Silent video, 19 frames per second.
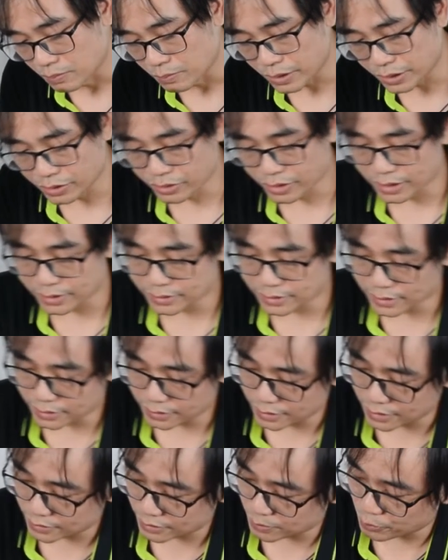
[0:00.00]
But you can see
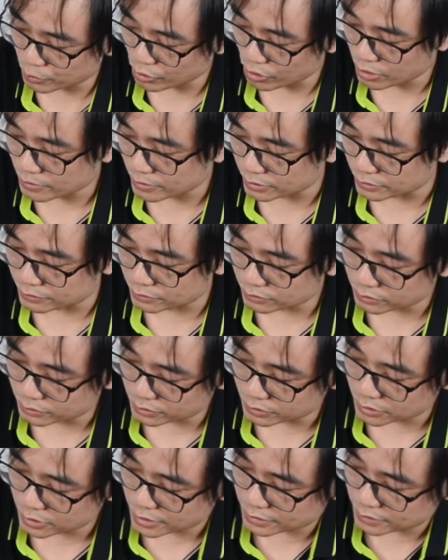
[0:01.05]
there's a problem.
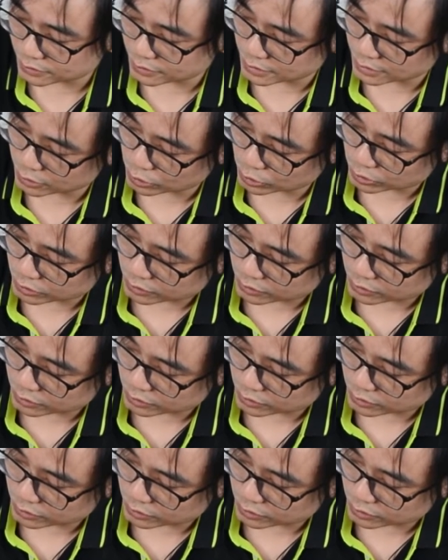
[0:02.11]
You can the